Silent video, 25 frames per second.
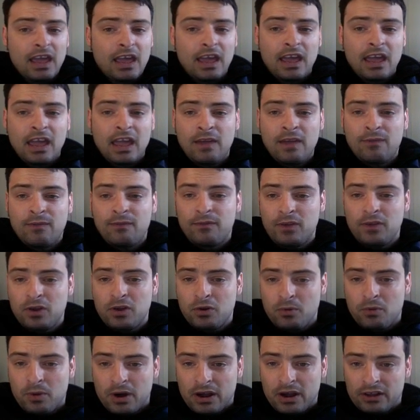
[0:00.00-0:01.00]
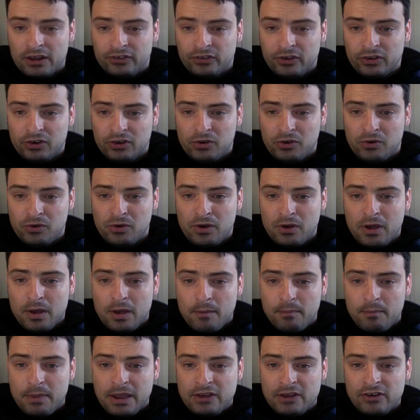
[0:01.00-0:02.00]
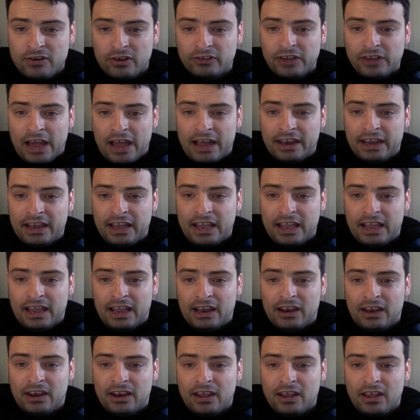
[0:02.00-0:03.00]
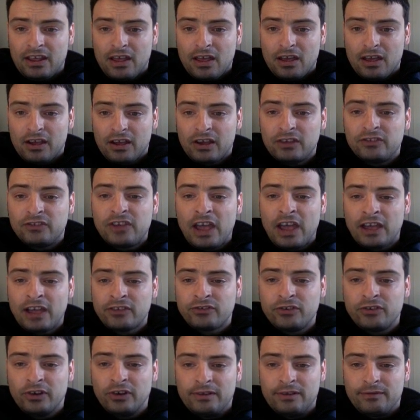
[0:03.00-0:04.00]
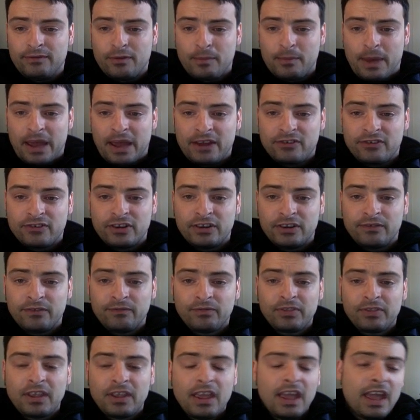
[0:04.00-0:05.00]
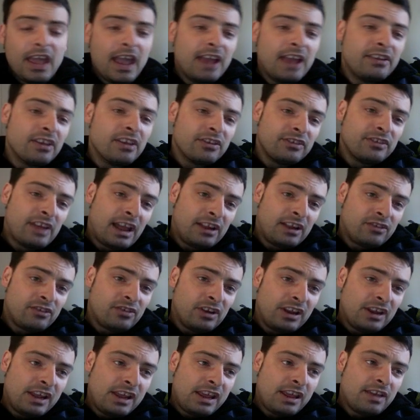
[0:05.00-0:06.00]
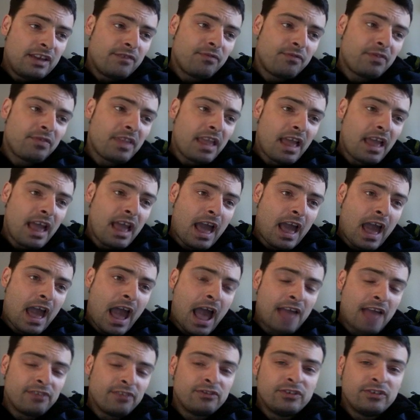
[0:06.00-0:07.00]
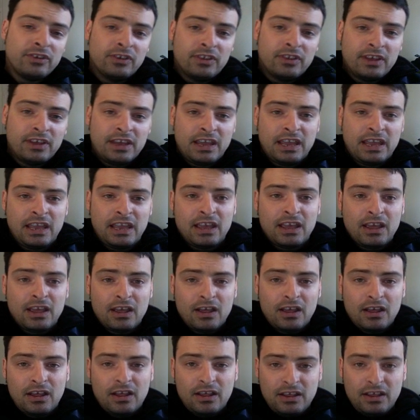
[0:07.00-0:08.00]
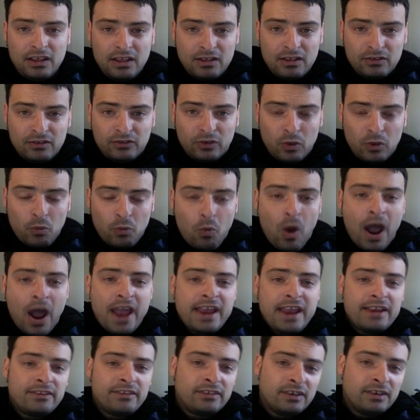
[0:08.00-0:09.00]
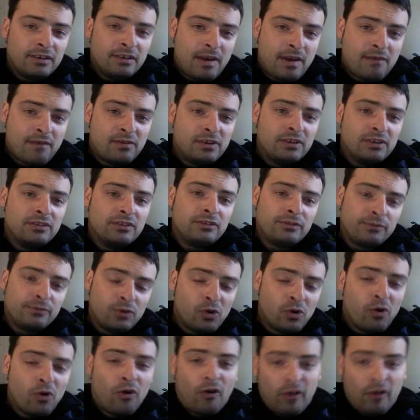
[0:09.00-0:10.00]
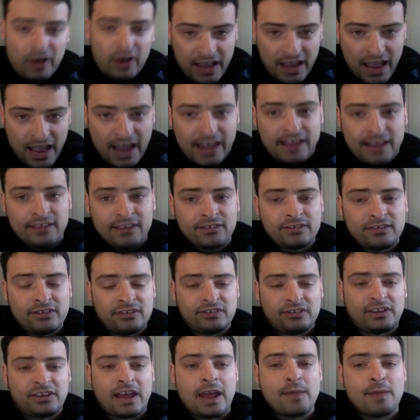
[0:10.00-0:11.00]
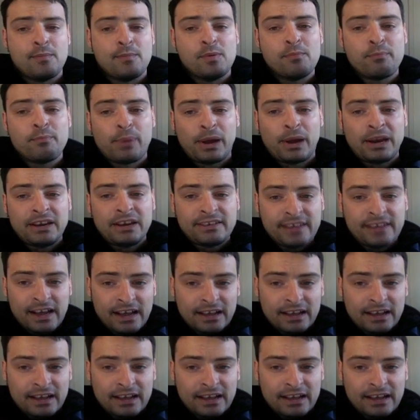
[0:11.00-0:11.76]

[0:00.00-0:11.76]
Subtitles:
if you were to be just adding in contextual information, it doesn't actually add to the weight of evidence for or against the statement, but it